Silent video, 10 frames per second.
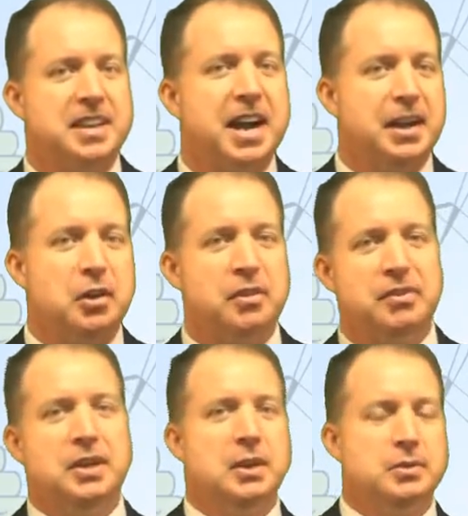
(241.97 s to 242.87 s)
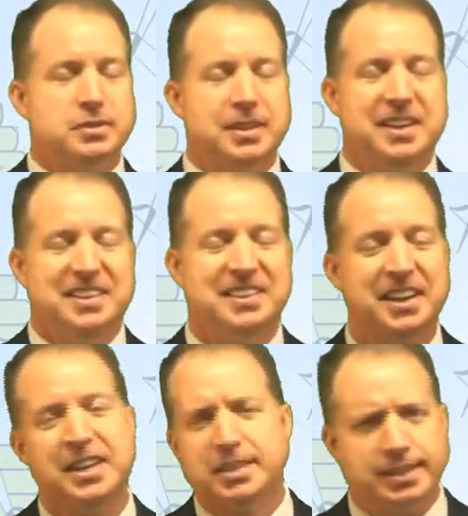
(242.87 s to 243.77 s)
guy in all the videos.
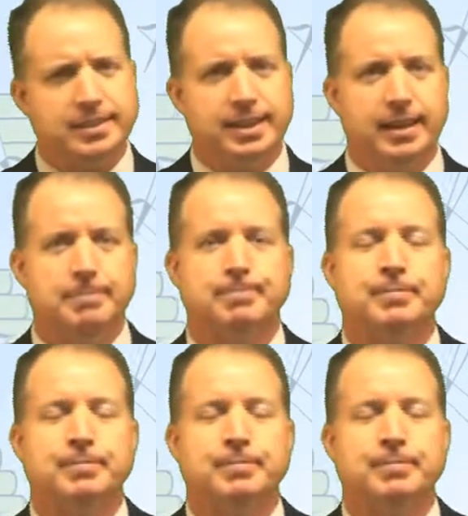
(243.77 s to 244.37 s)
Just saying.